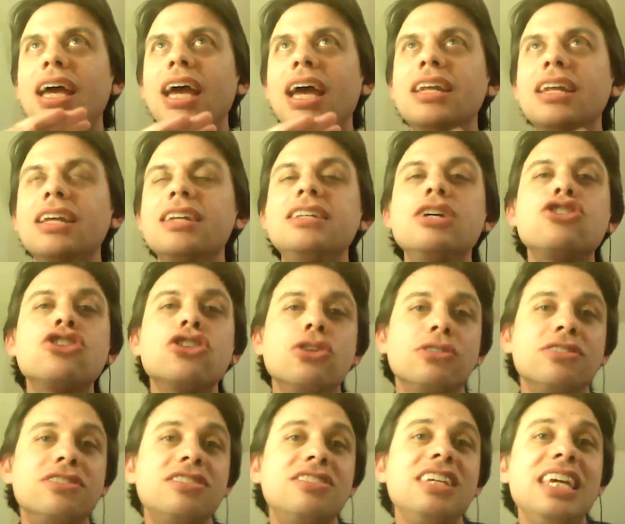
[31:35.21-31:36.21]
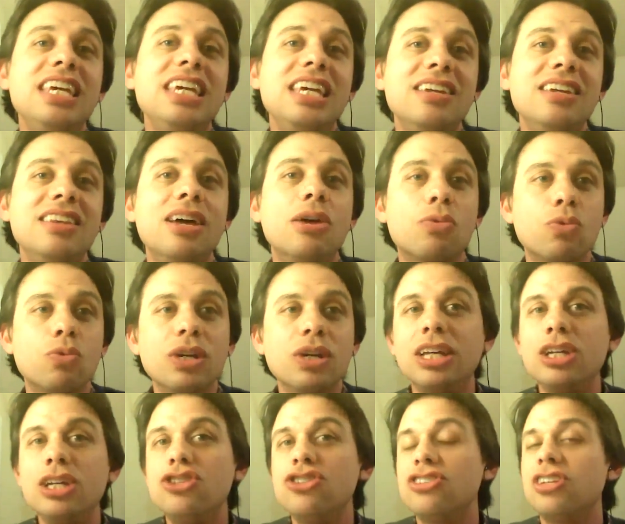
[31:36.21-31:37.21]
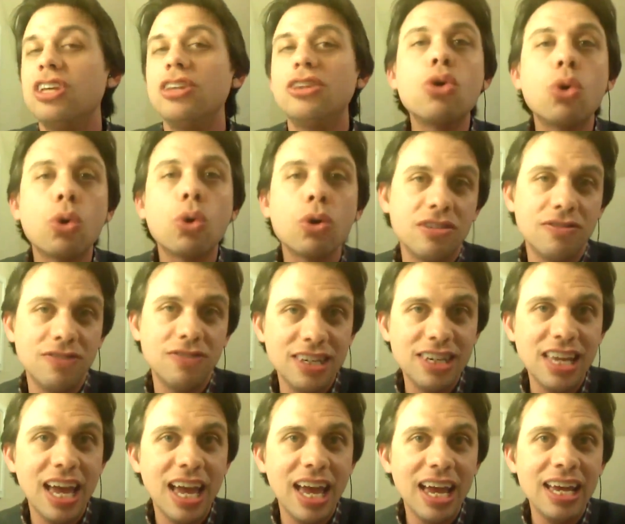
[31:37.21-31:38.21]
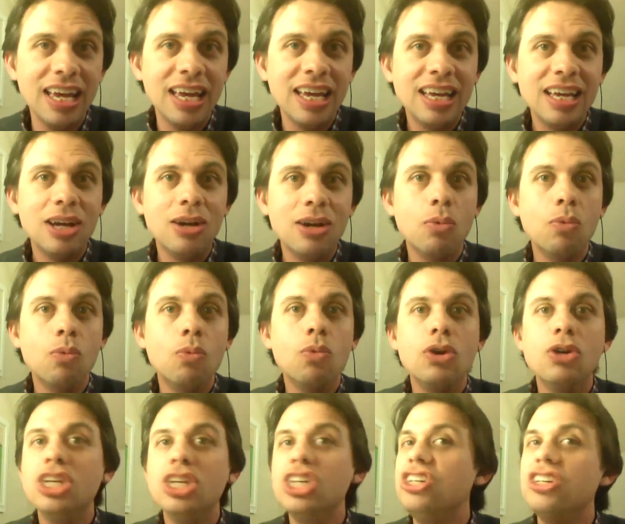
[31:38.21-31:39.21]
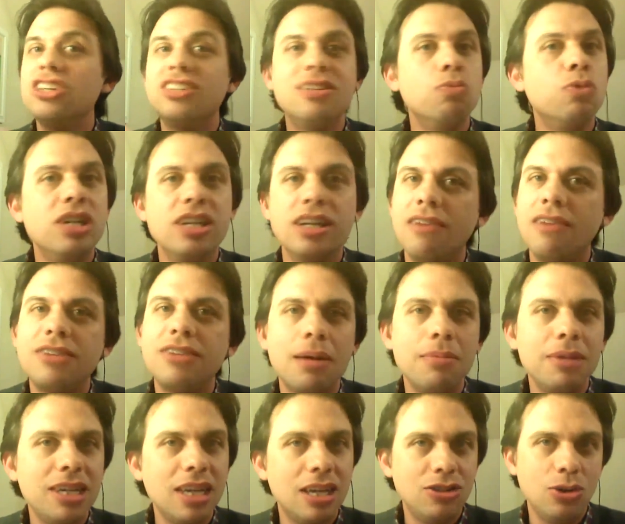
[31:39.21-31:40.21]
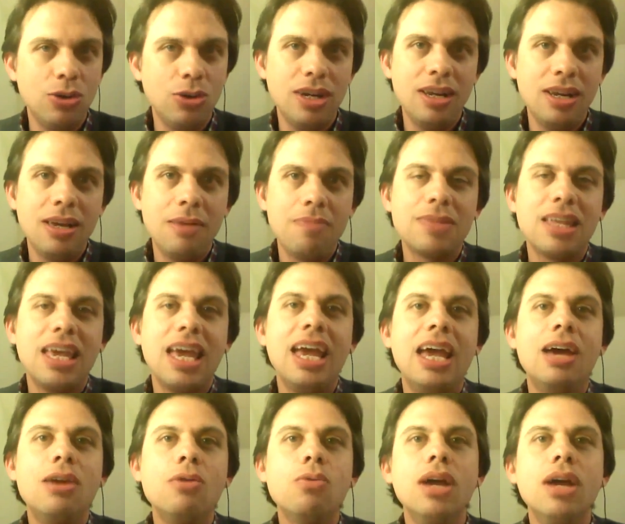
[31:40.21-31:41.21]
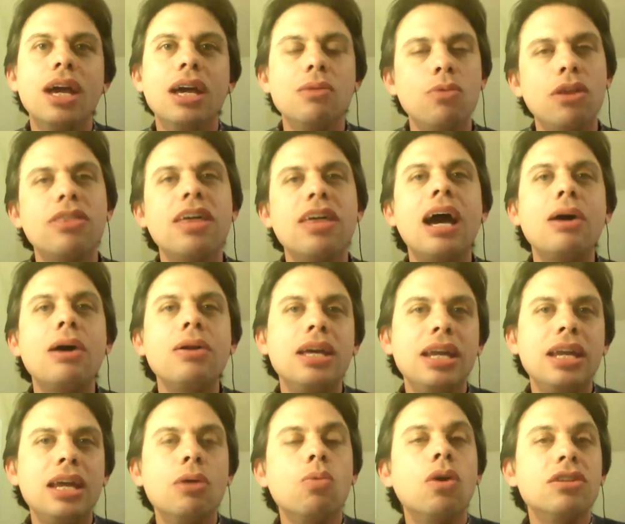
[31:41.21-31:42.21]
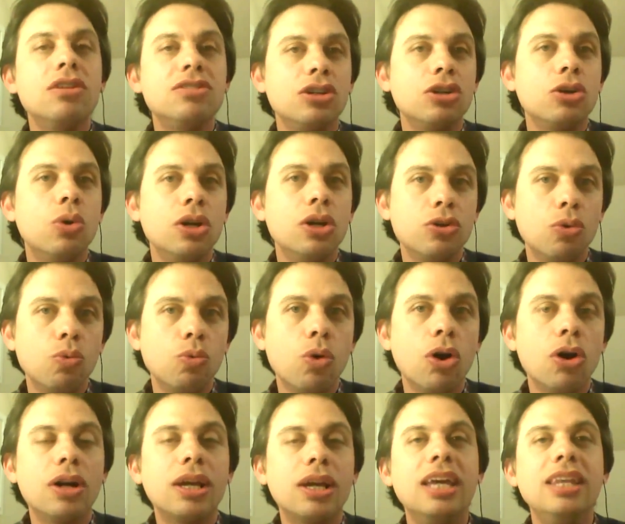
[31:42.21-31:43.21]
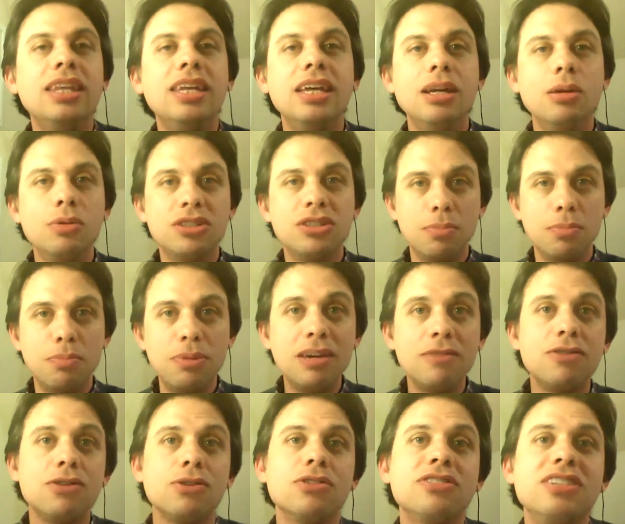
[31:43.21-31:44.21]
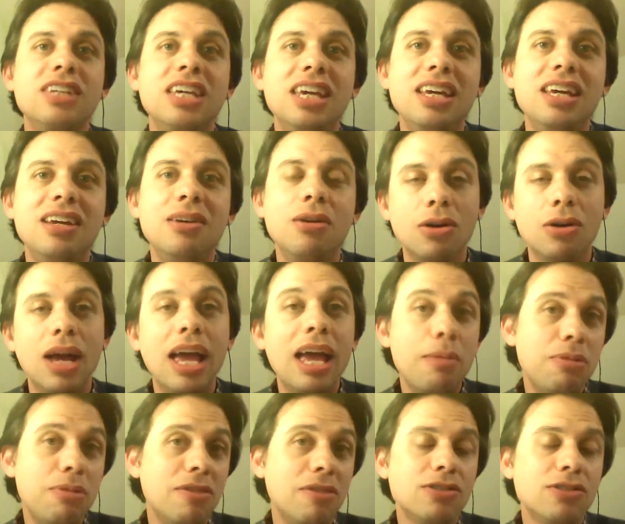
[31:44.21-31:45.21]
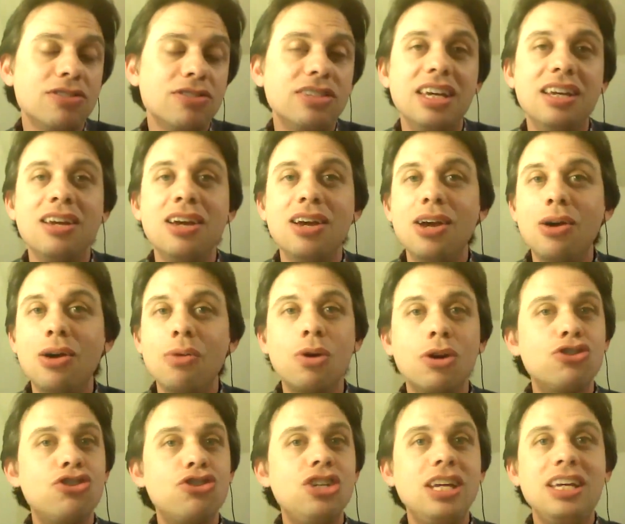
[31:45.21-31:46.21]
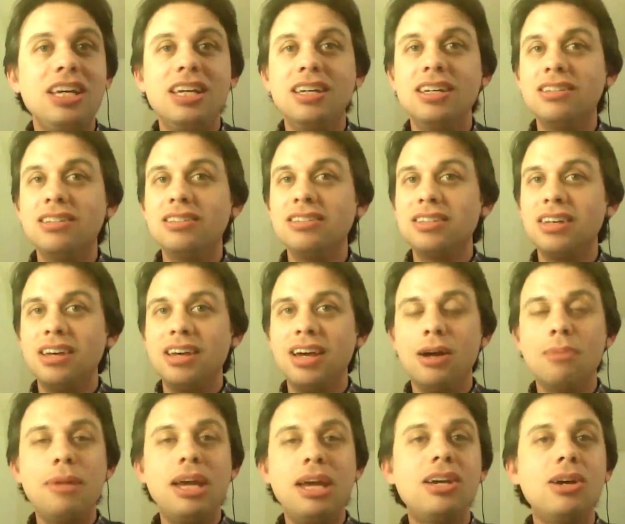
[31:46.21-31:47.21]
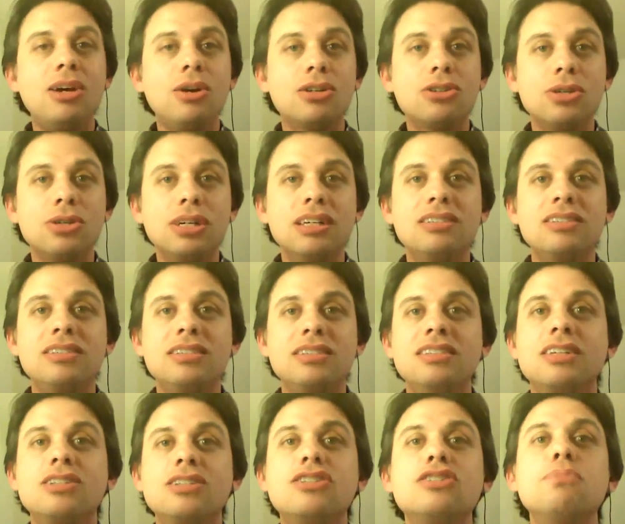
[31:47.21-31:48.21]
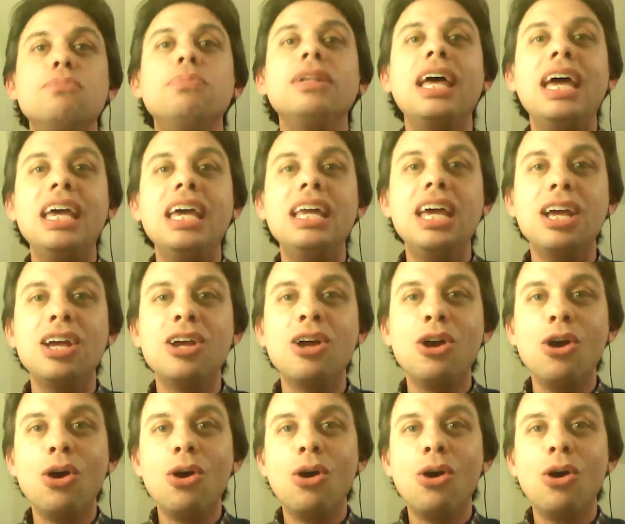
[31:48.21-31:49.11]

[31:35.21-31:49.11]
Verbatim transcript: an additional scene that really just in the course of the day, you just we didn't have time to get to it. And, and without it, it wasn't going to work. And, and it was the pivotal scene, or a pivotal scene, where she is, our main character is, is explaining,